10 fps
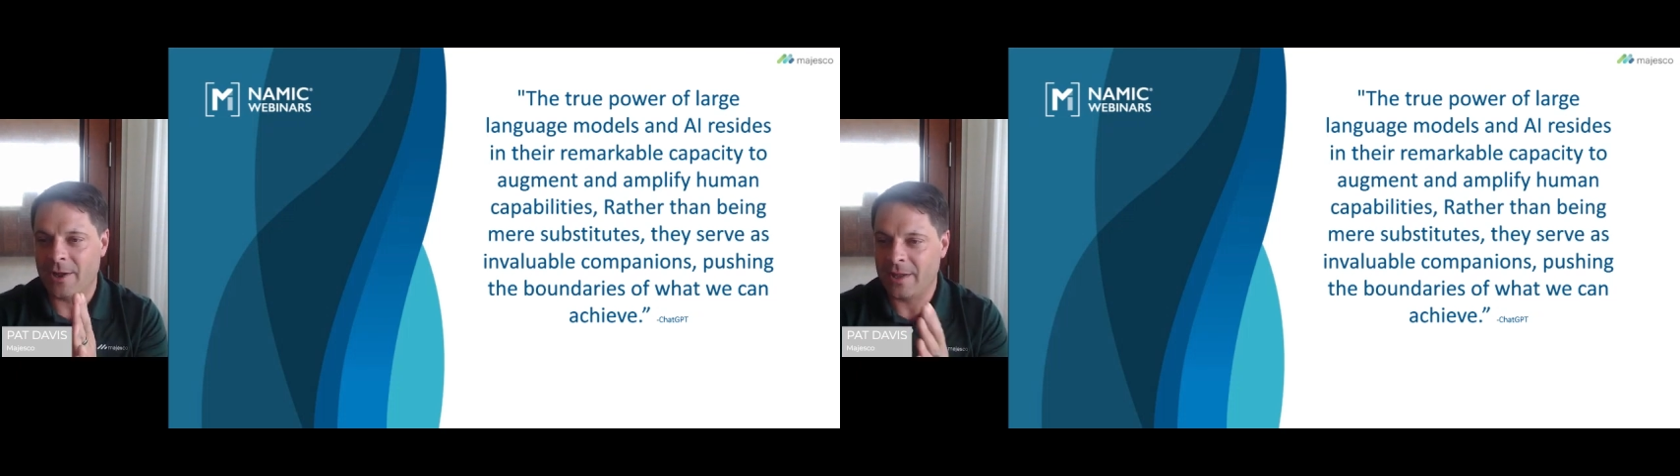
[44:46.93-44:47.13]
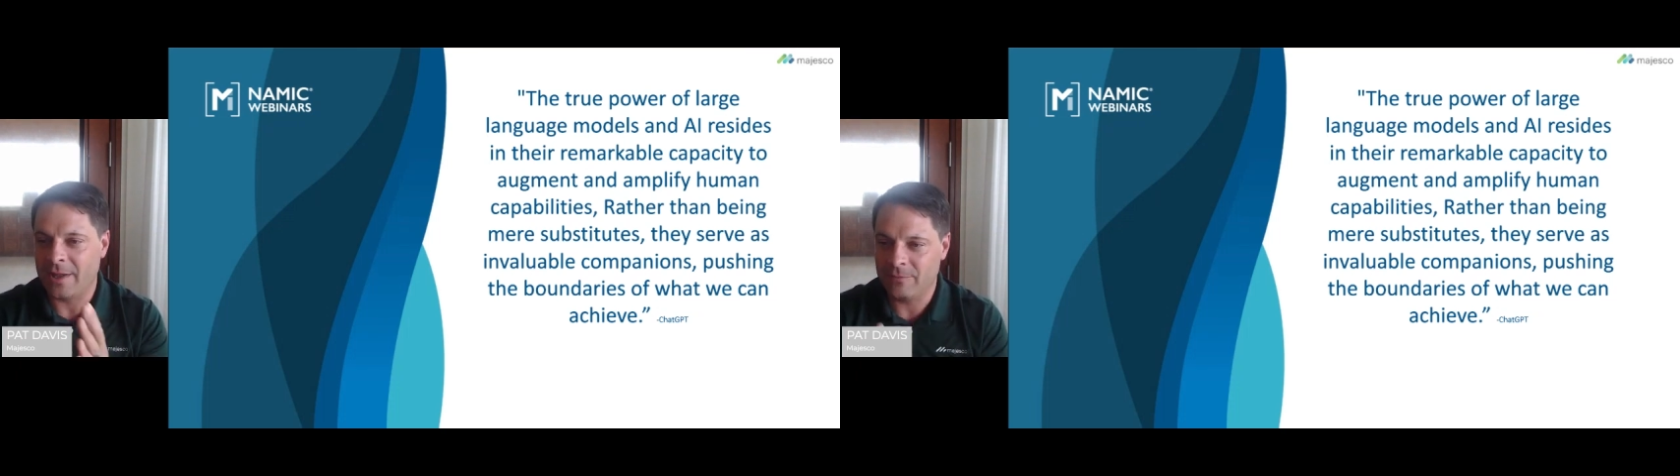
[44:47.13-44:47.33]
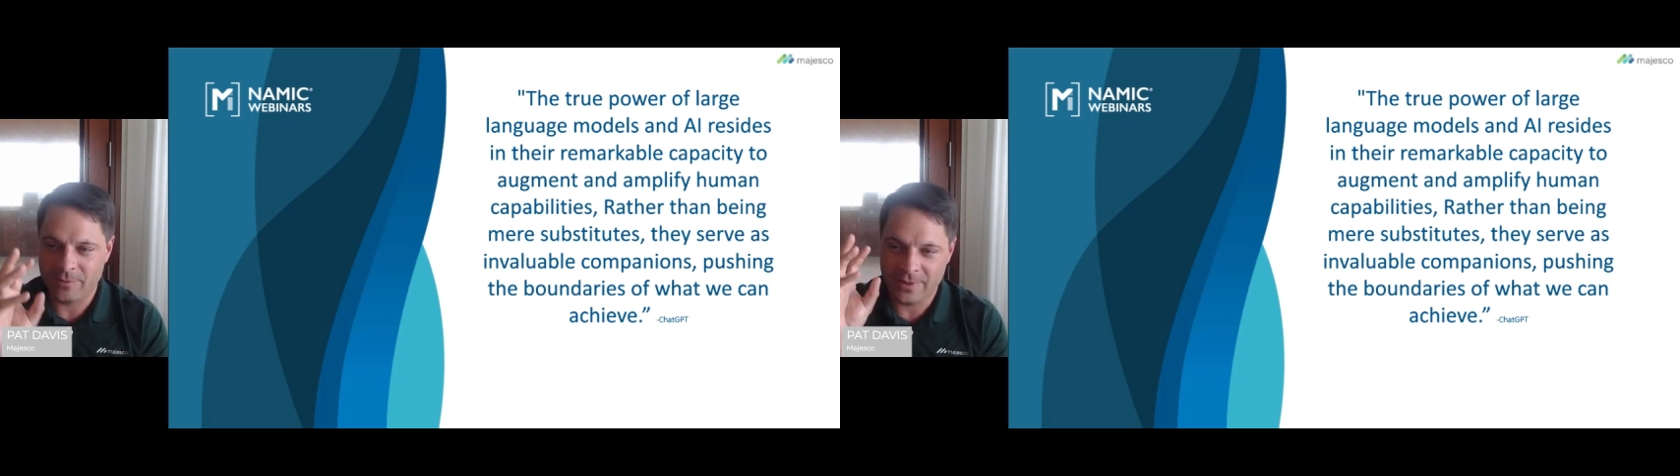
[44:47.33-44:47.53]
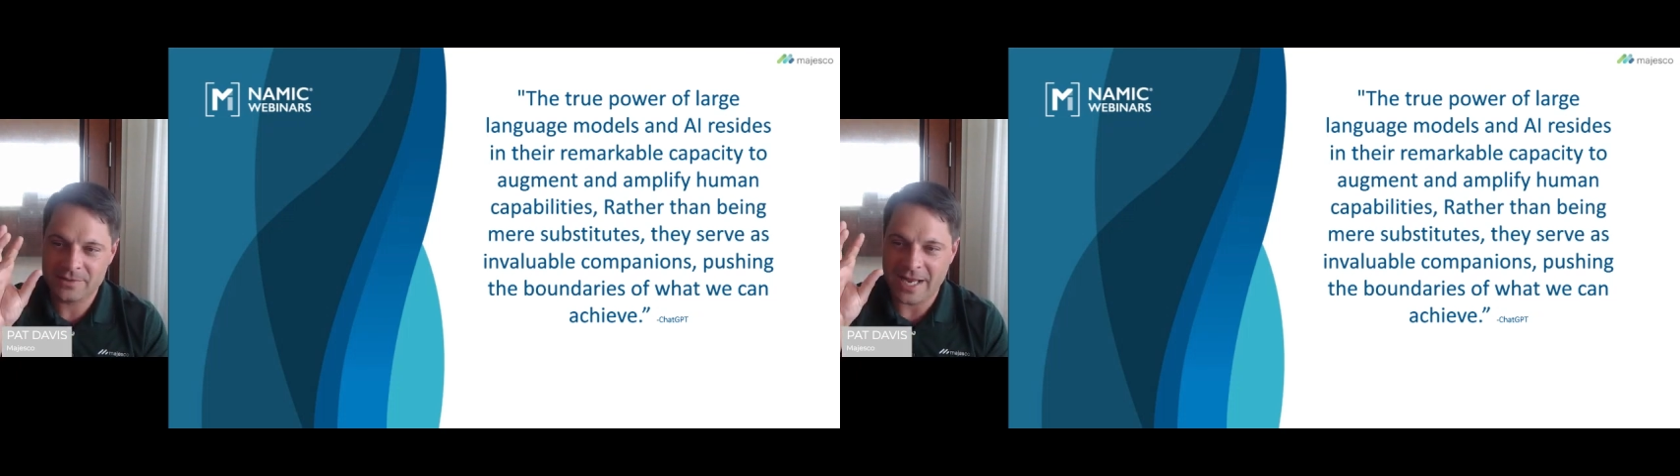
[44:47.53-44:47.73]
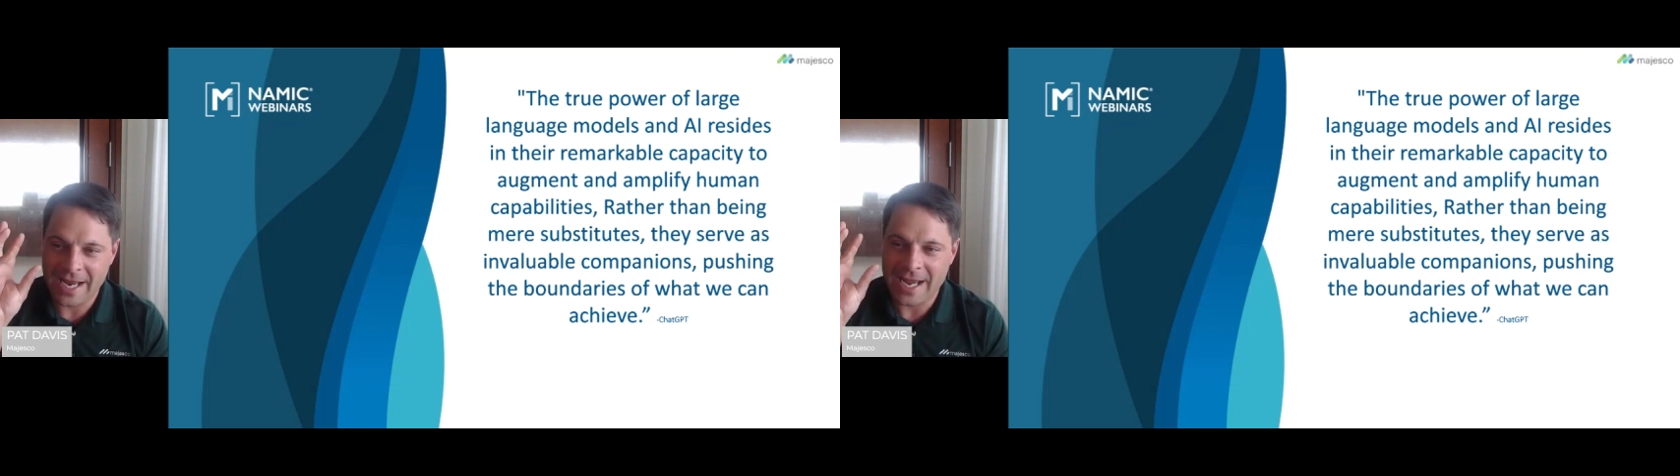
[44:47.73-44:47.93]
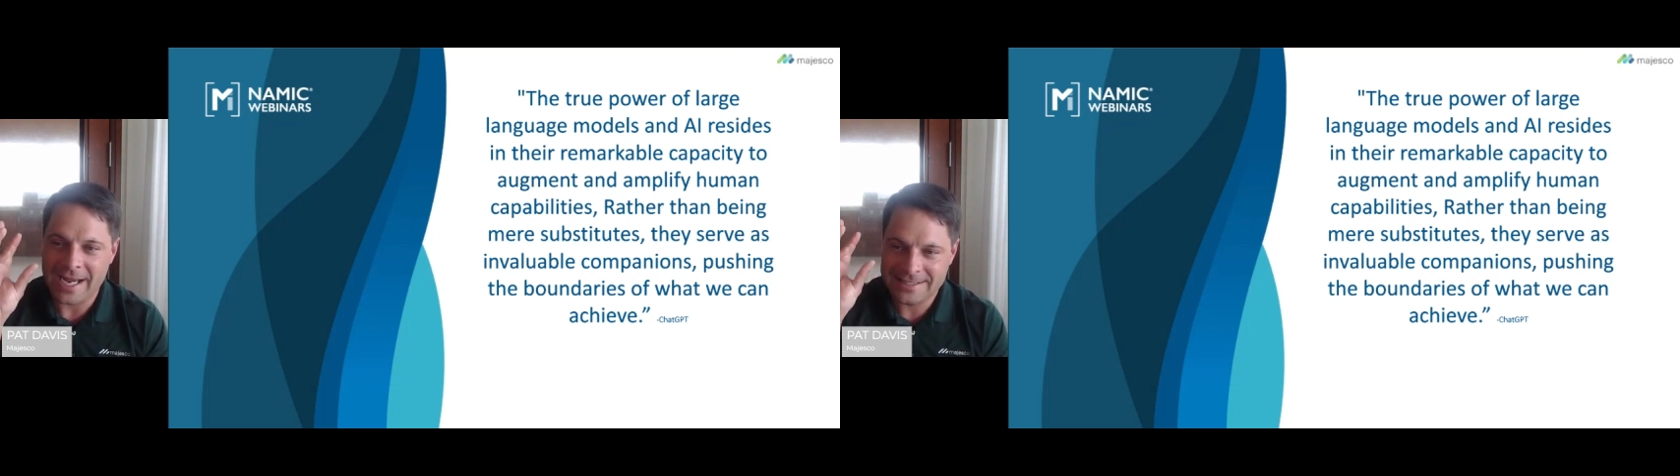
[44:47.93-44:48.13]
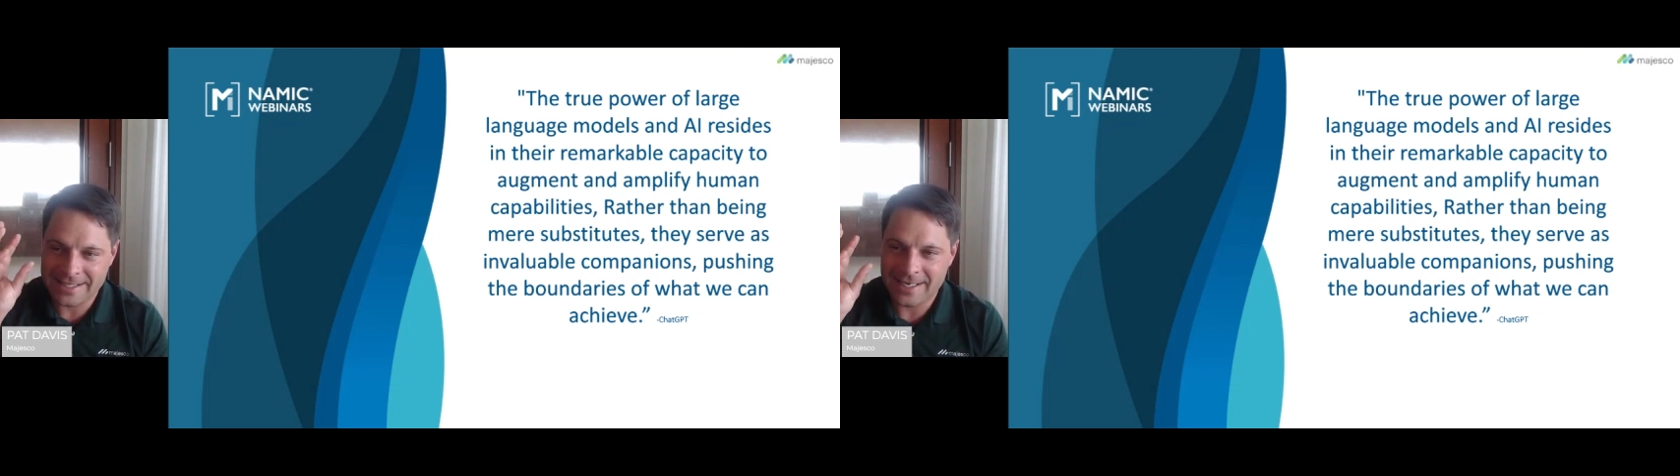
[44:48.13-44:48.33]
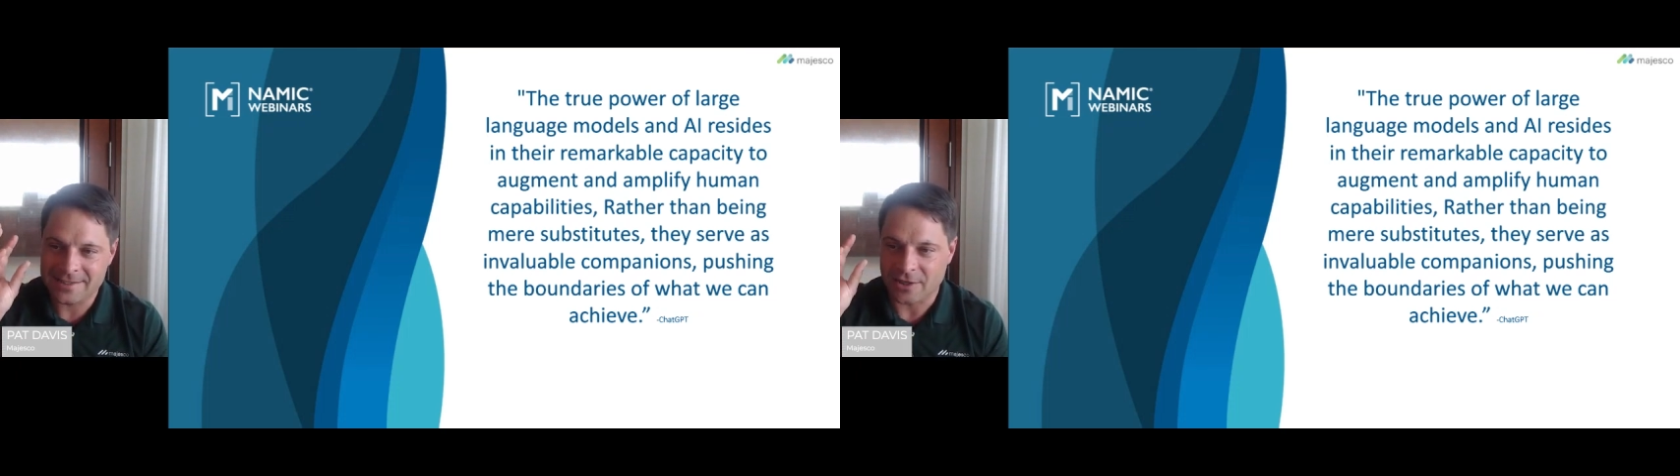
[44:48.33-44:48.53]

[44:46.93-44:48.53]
That this AI today is